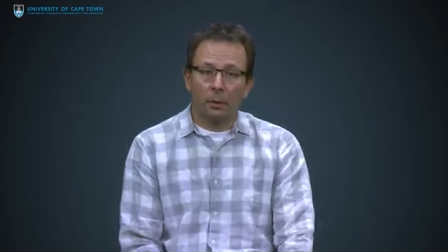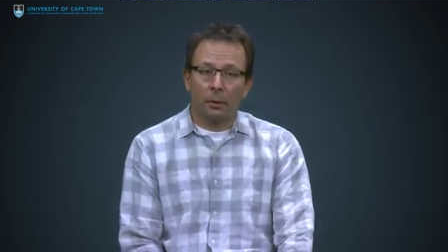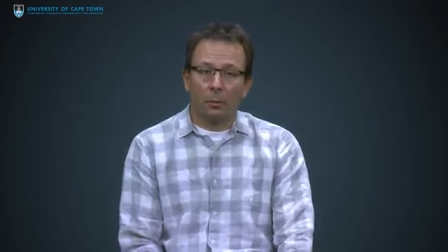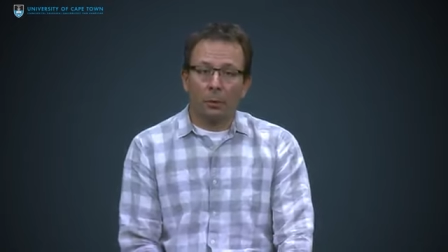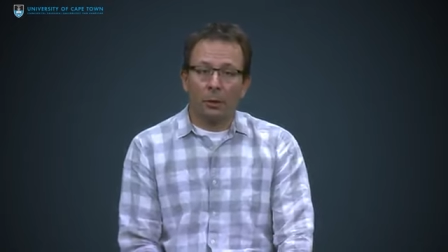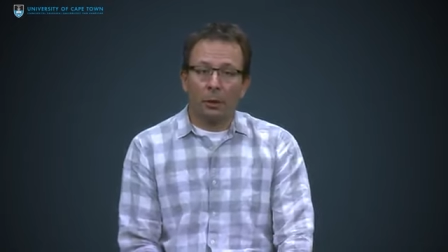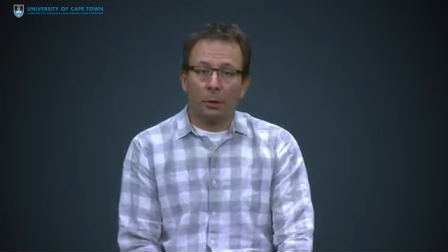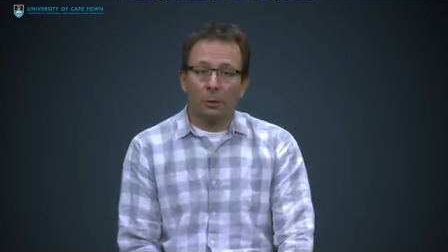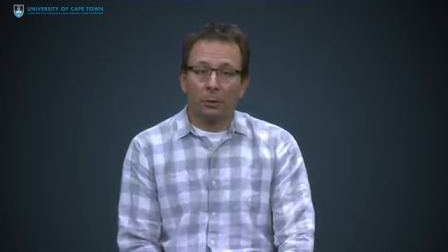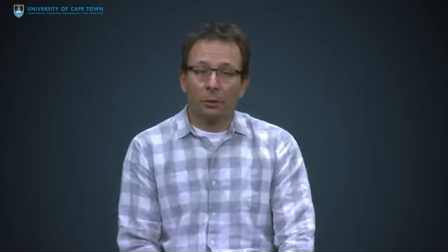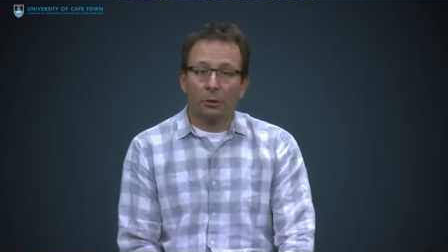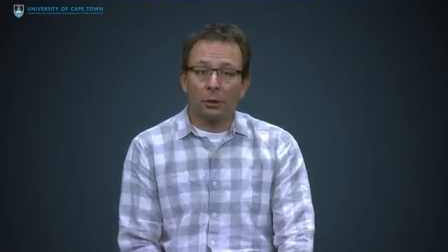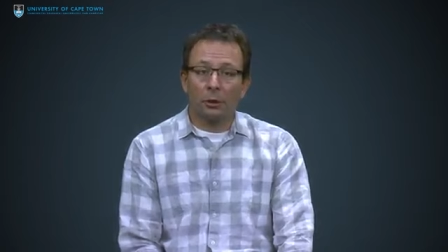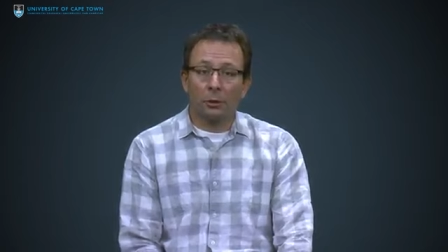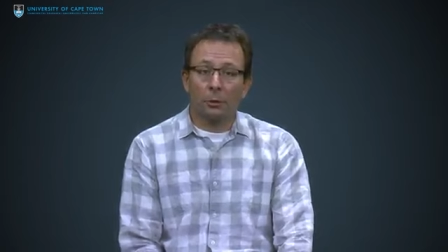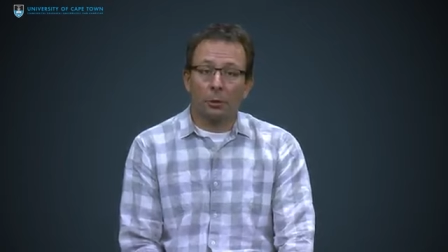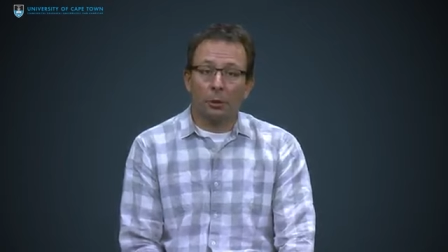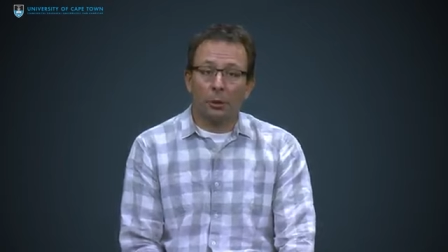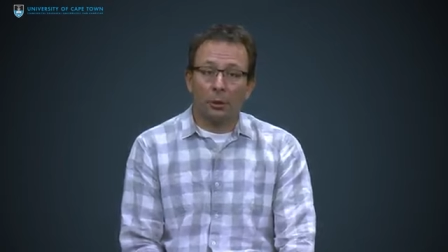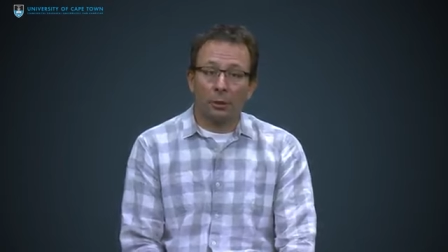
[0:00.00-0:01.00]
We can also
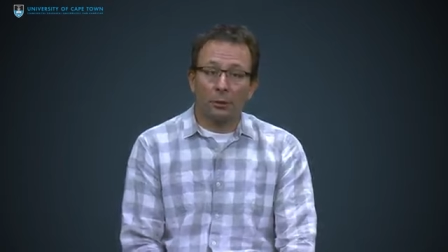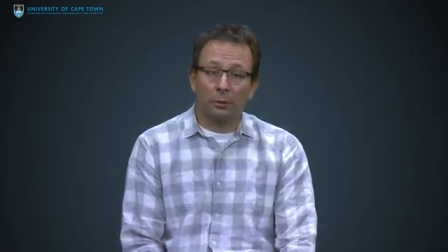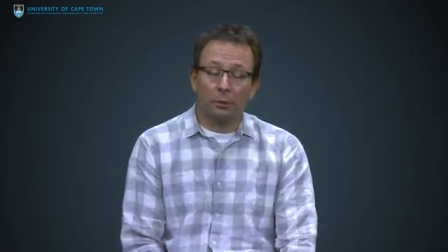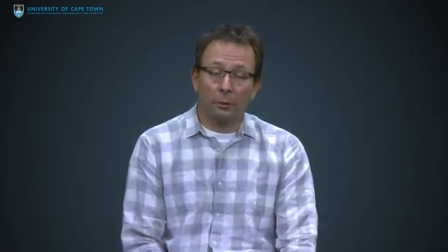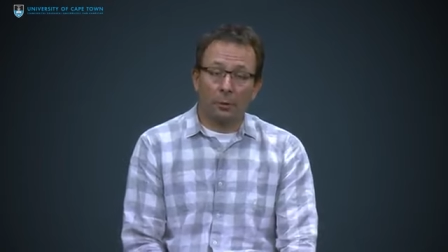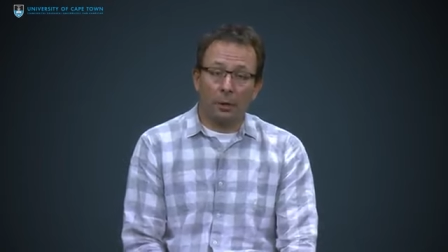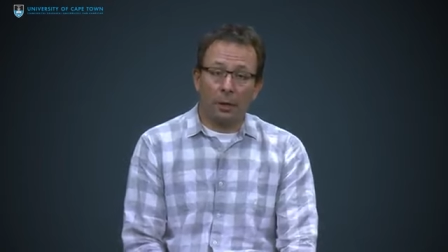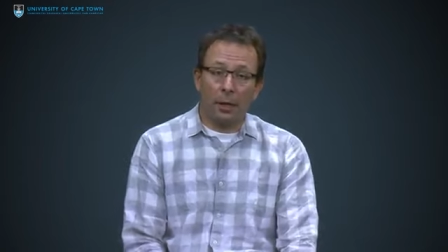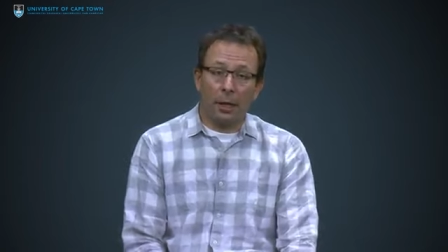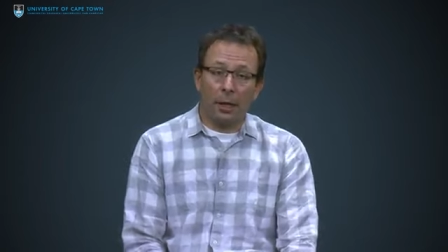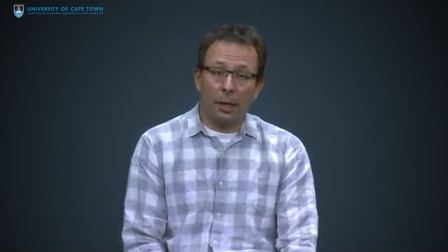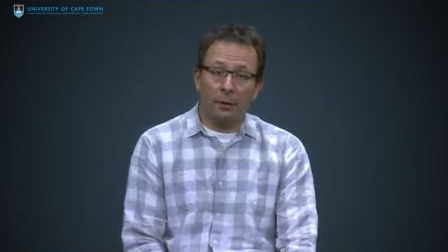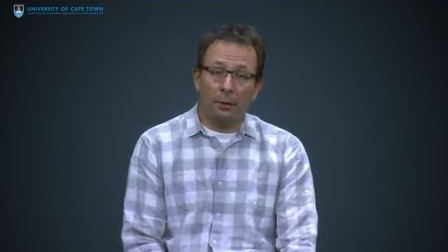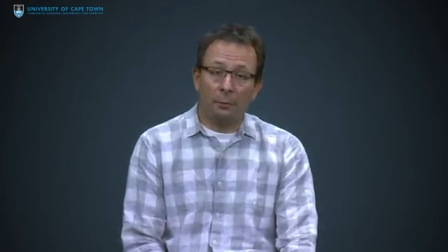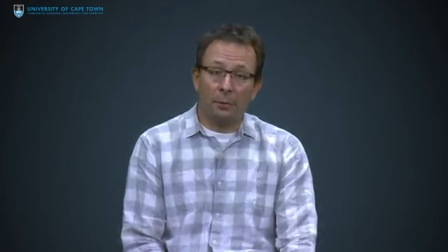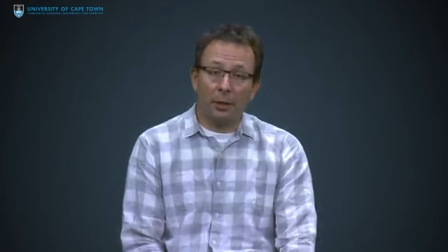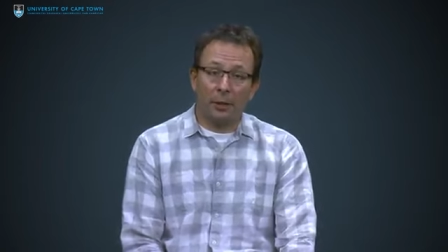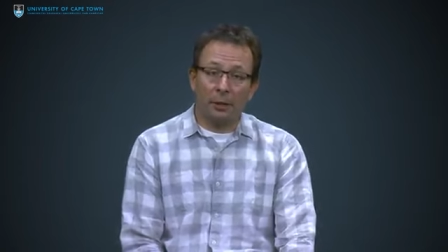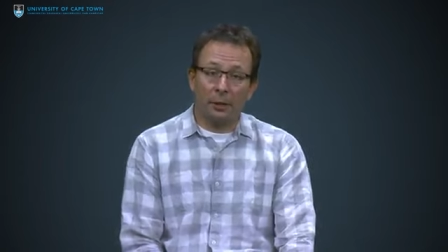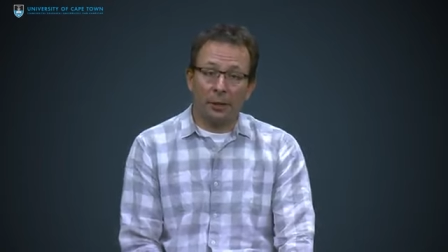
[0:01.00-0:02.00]
look at other
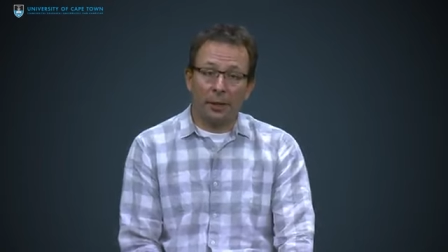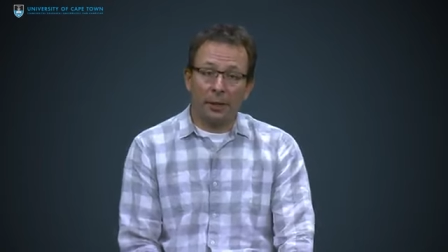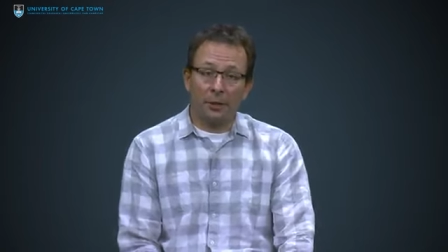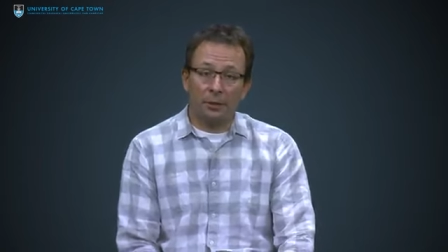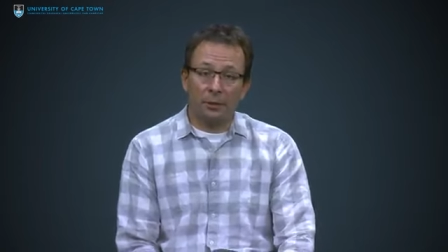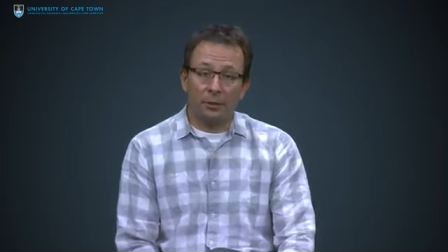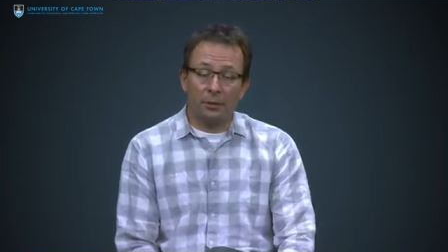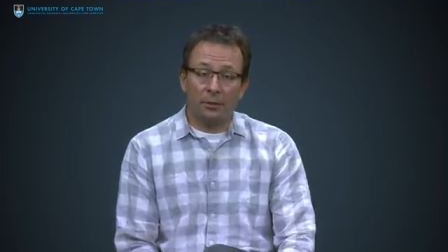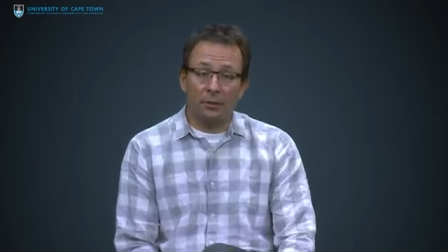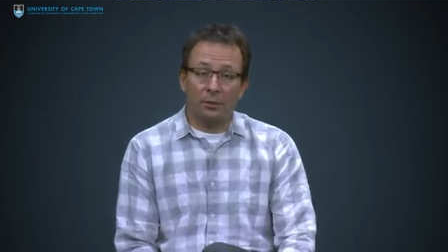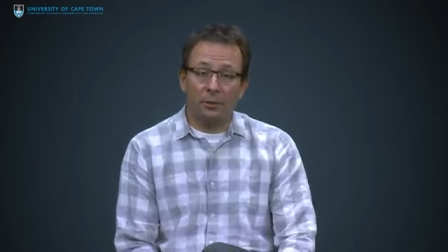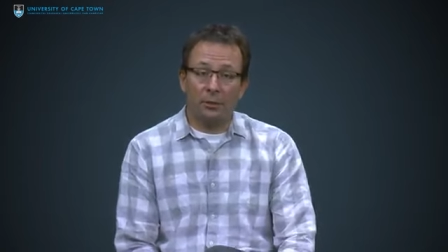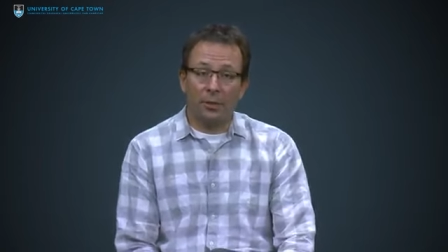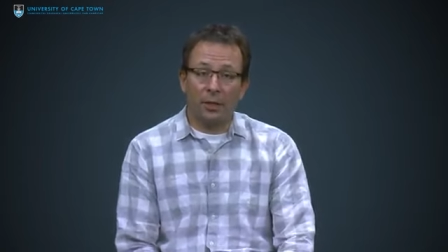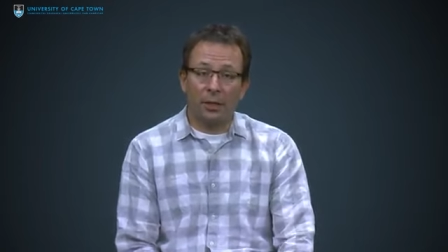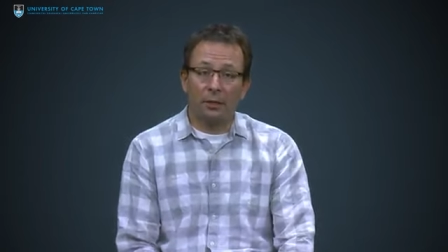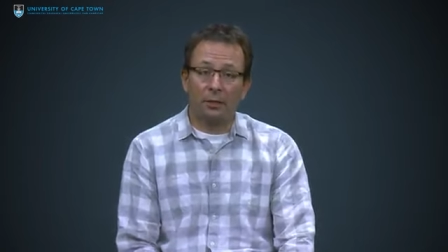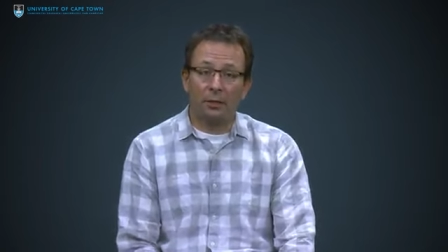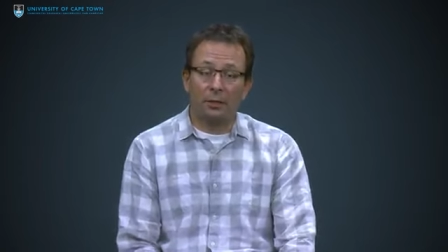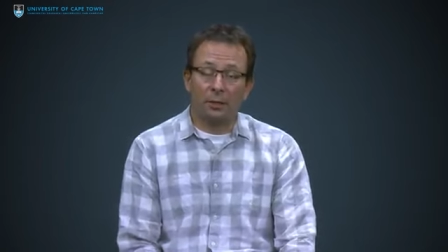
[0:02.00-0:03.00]
regulations
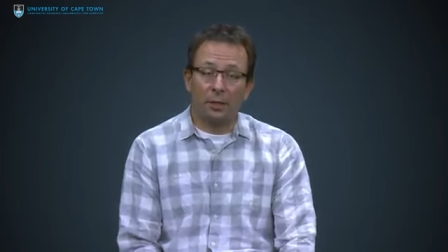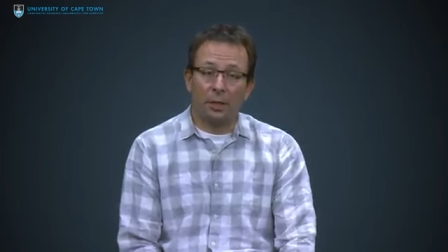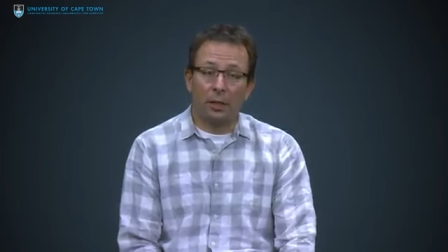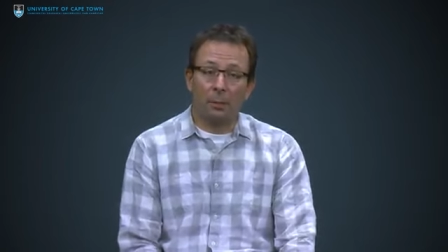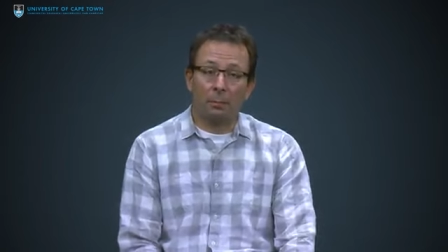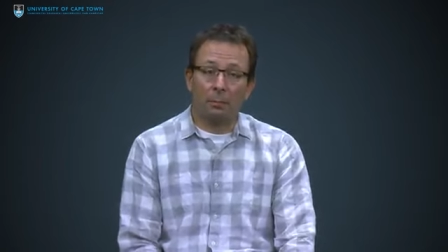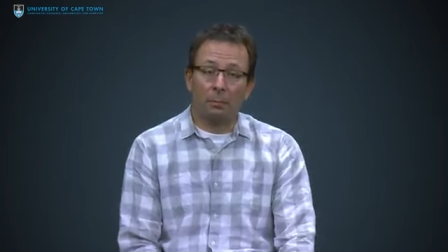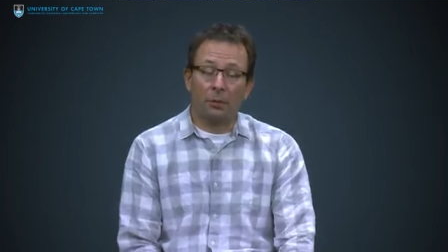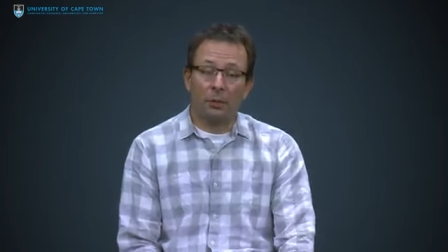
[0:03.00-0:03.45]
that um,